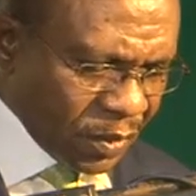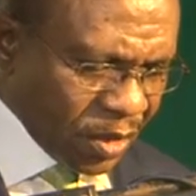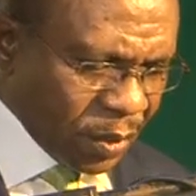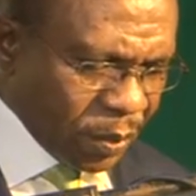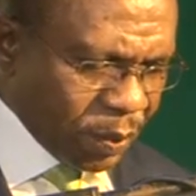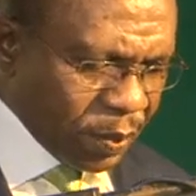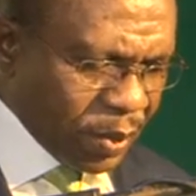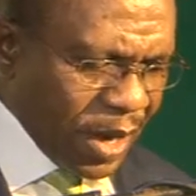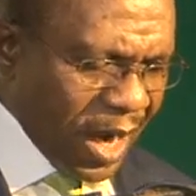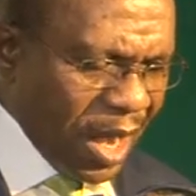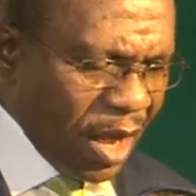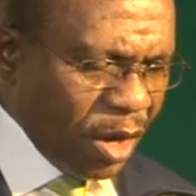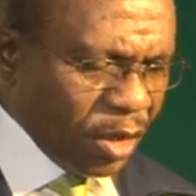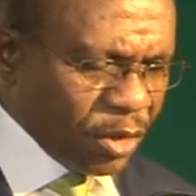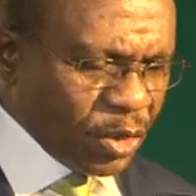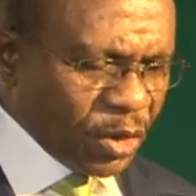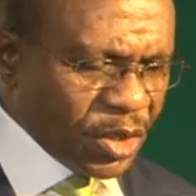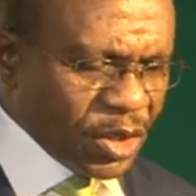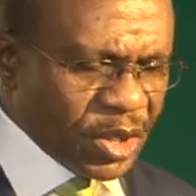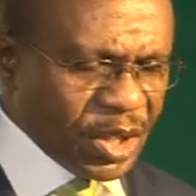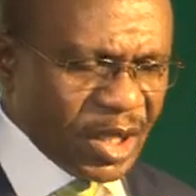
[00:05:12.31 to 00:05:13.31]
Prior to
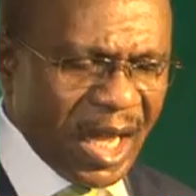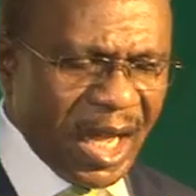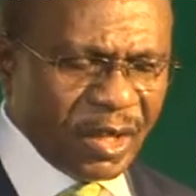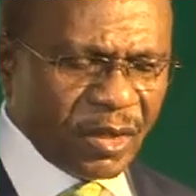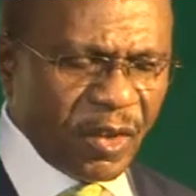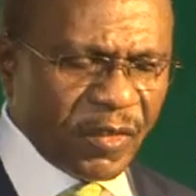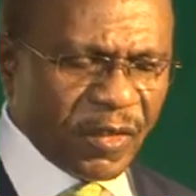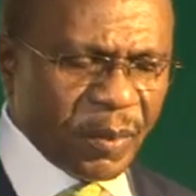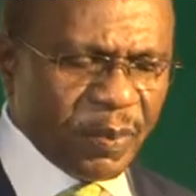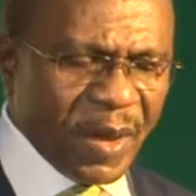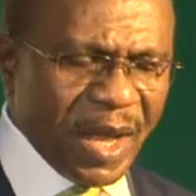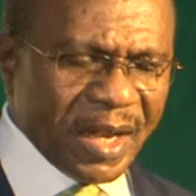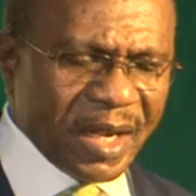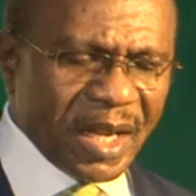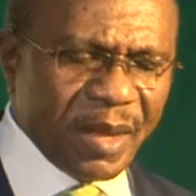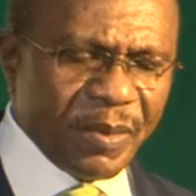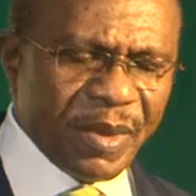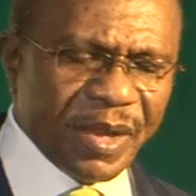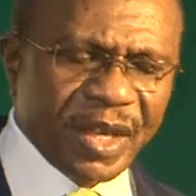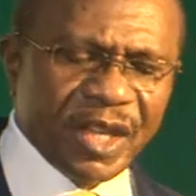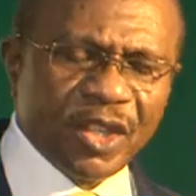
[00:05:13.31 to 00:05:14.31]
the start of the
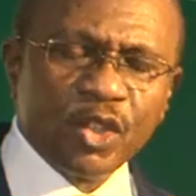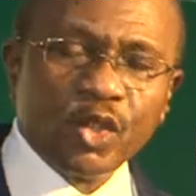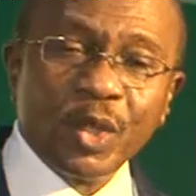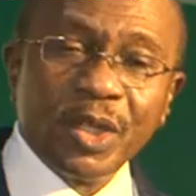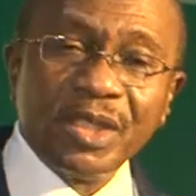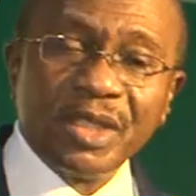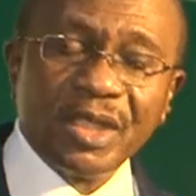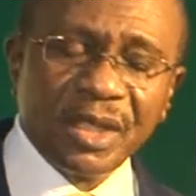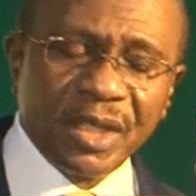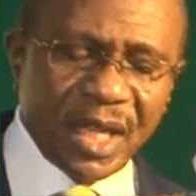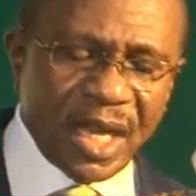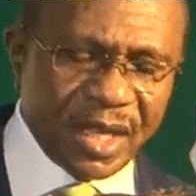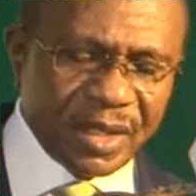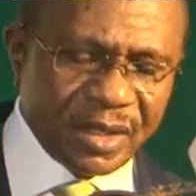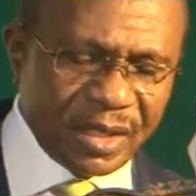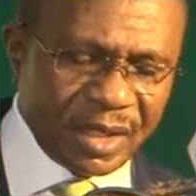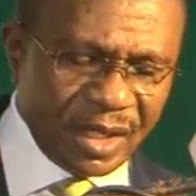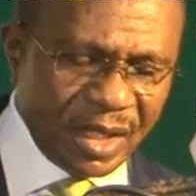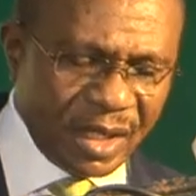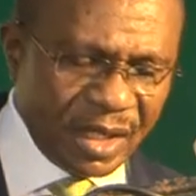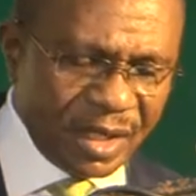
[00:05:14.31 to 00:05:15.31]
pandemic in
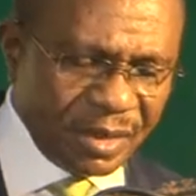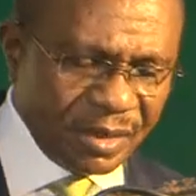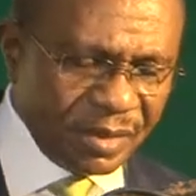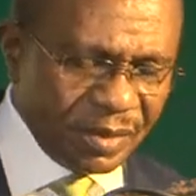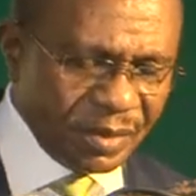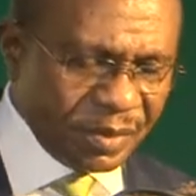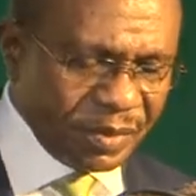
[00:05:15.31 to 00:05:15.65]
2019,